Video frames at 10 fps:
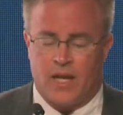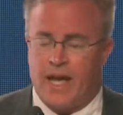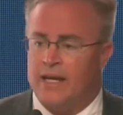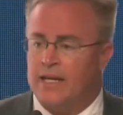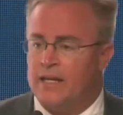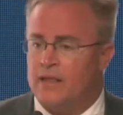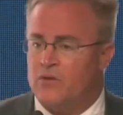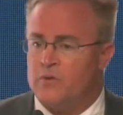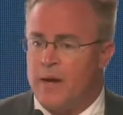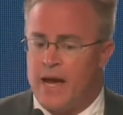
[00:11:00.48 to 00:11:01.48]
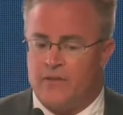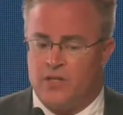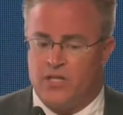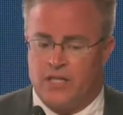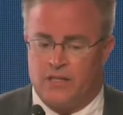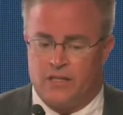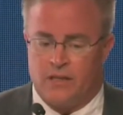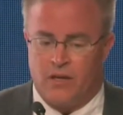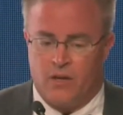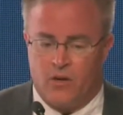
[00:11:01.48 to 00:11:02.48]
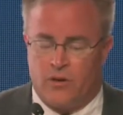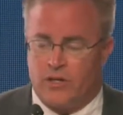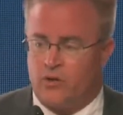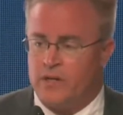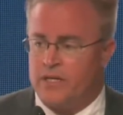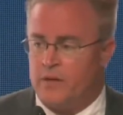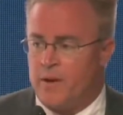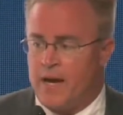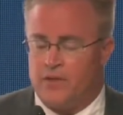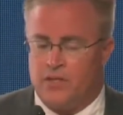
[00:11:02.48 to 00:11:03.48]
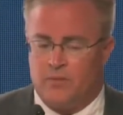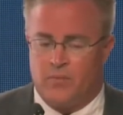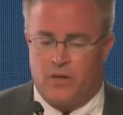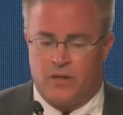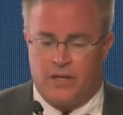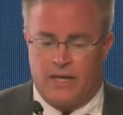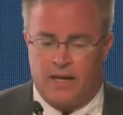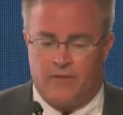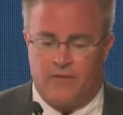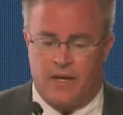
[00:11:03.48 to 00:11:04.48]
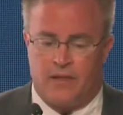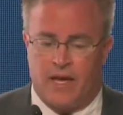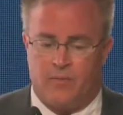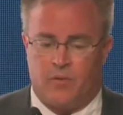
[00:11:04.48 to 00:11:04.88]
adding in those pathogens or an increasing pathogen burden can affect that